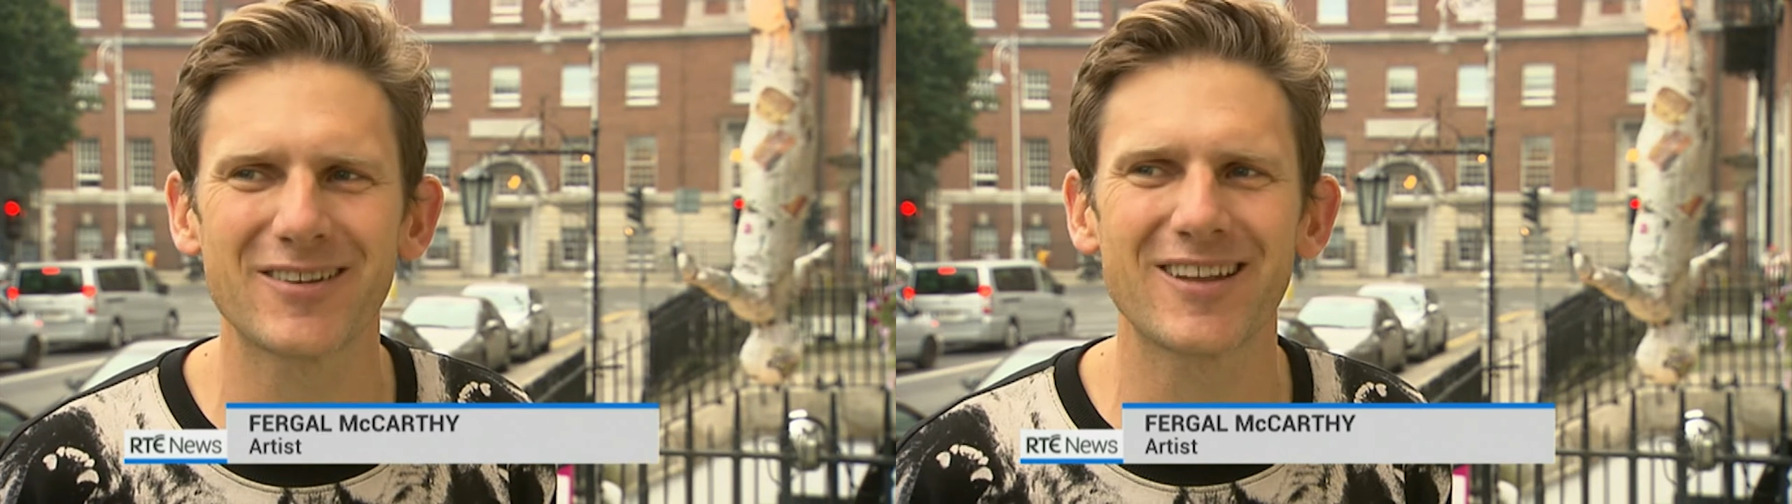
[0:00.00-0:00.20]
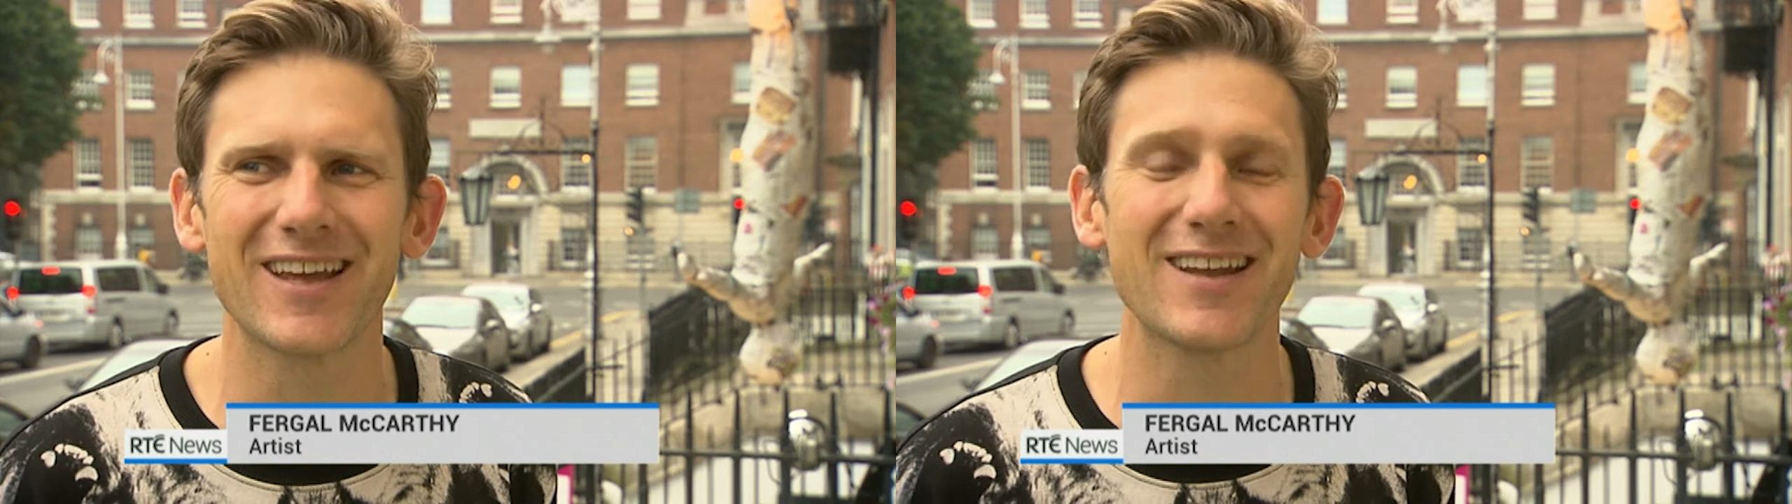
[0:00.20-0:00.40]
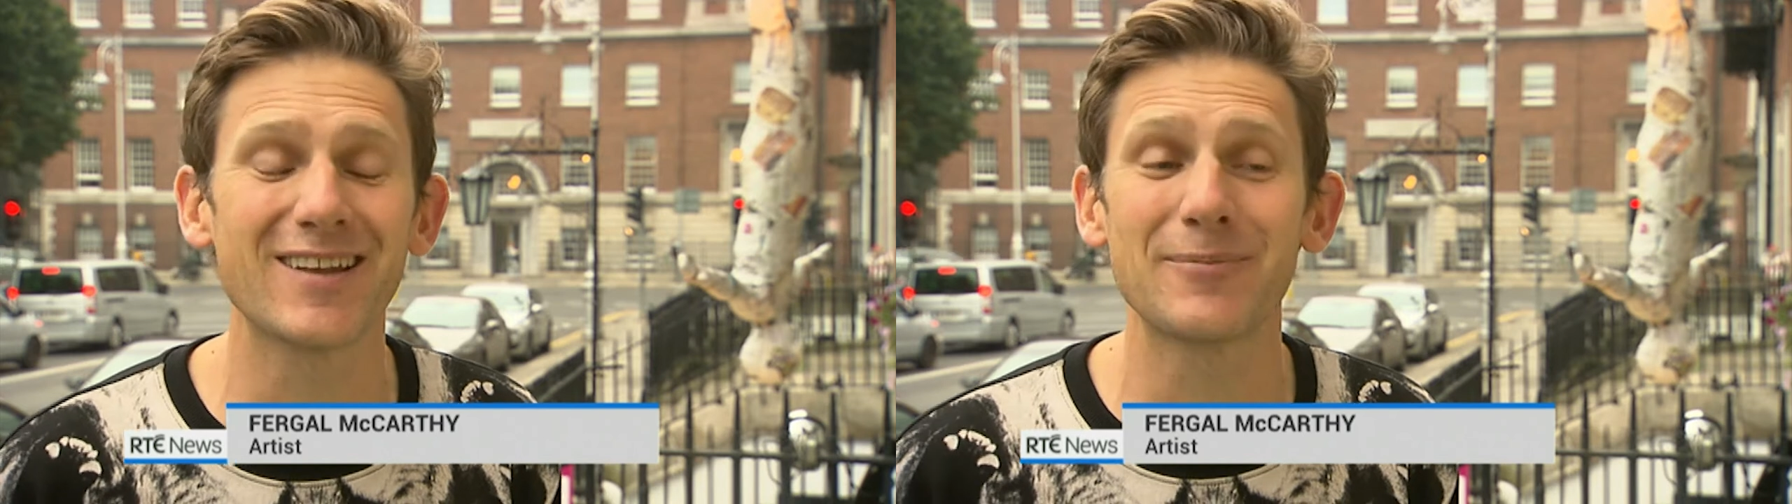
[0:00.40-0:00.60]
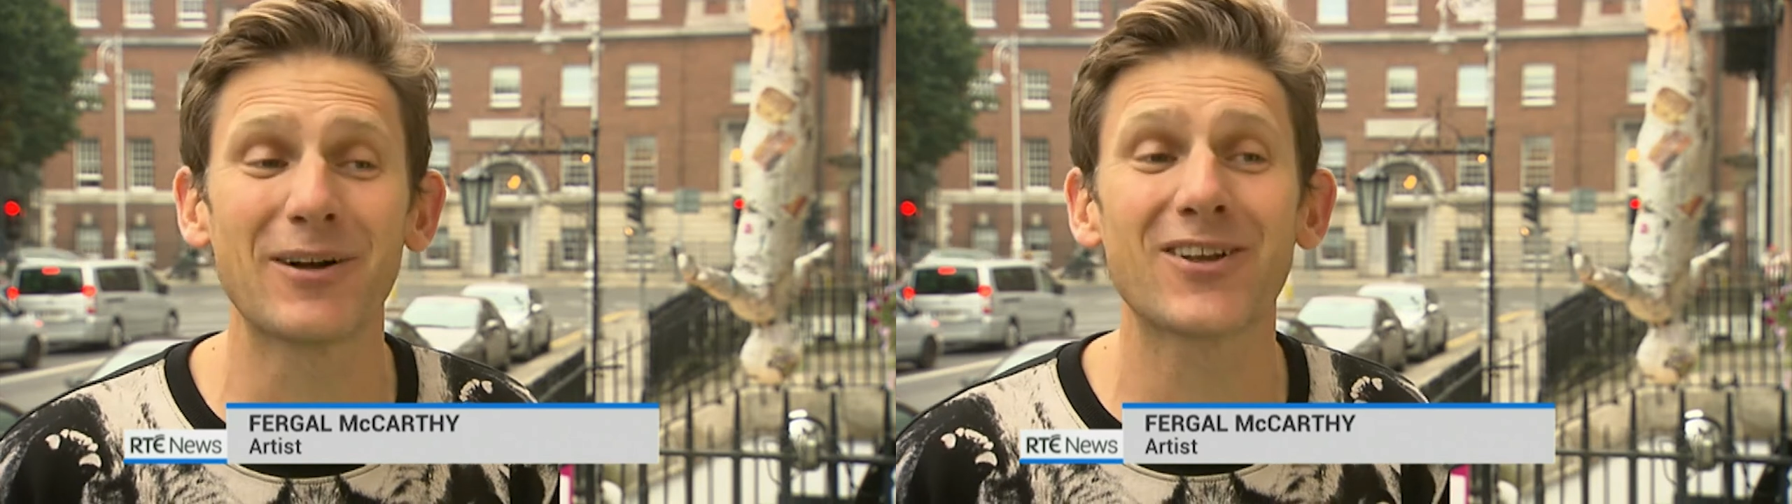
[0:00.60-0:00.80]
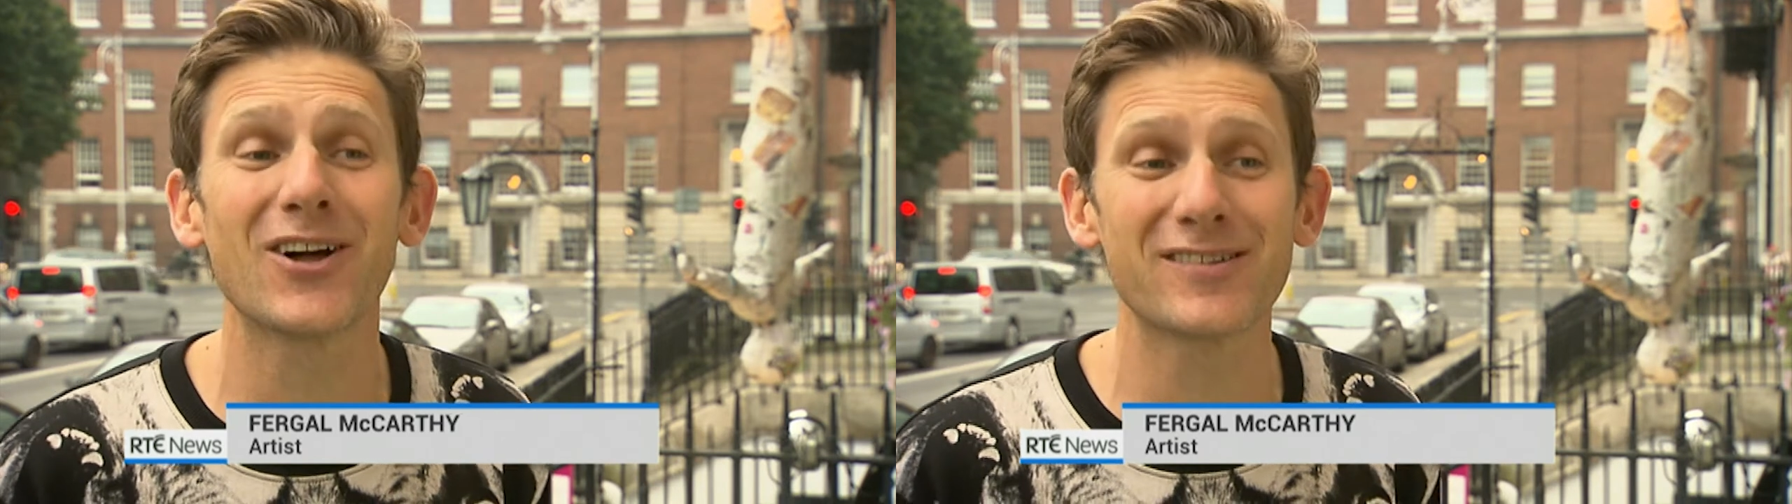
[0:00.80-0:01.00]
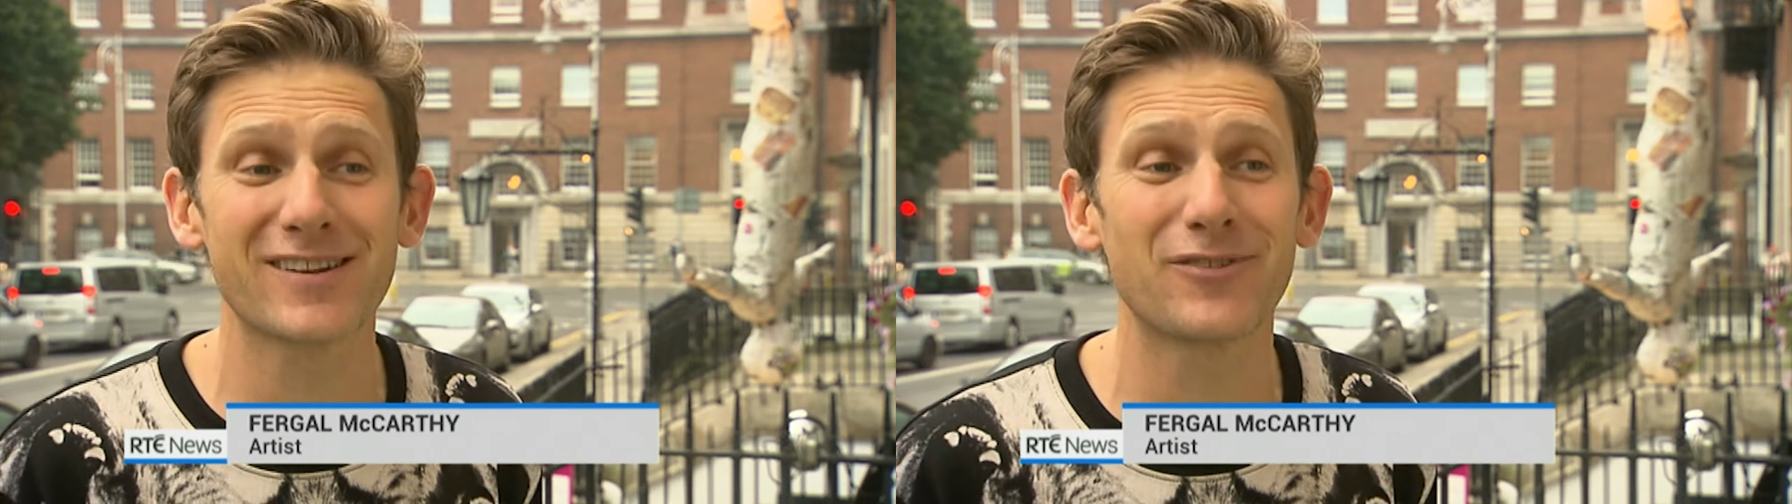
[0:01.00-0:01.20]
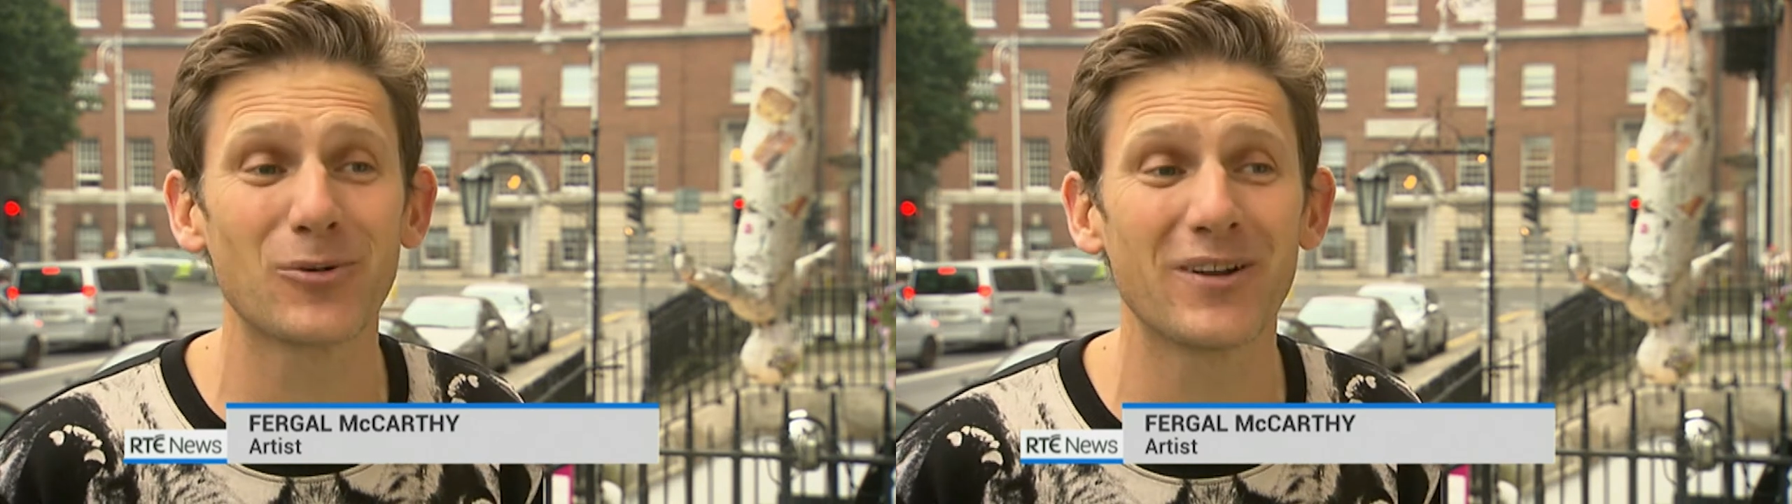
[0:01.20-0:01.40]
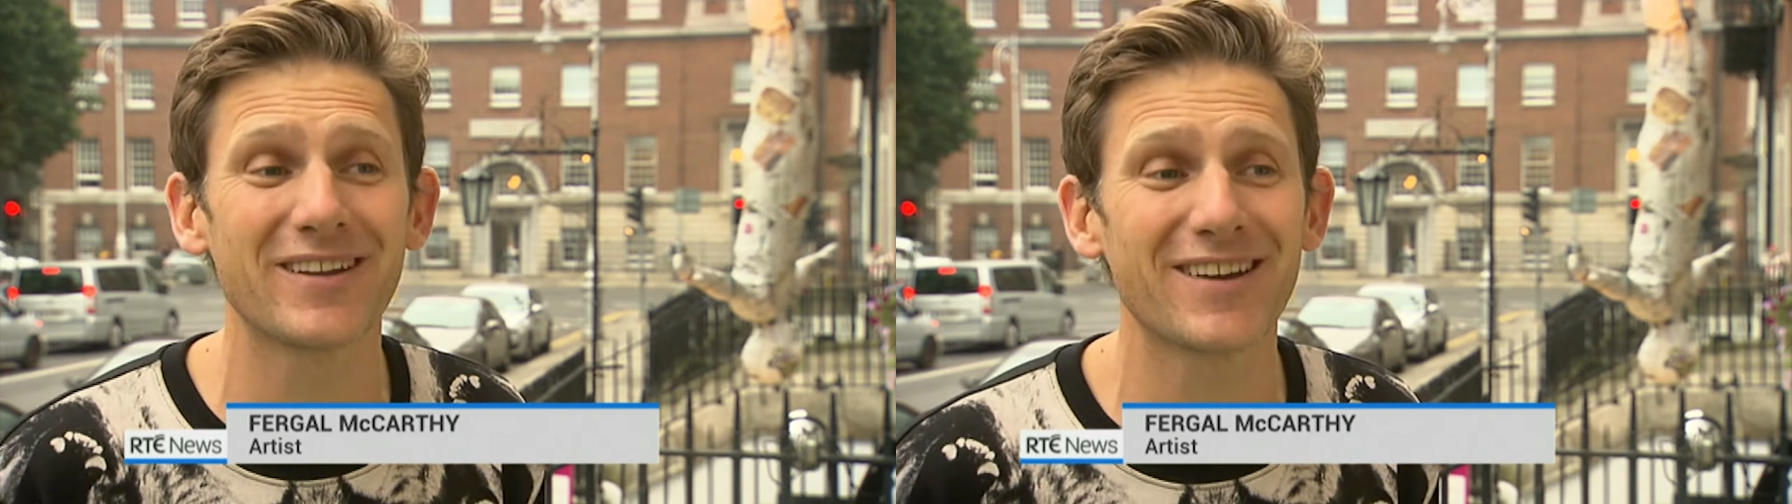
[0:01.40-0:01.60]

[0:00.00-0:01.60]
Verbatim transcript: It's, it's about culture for one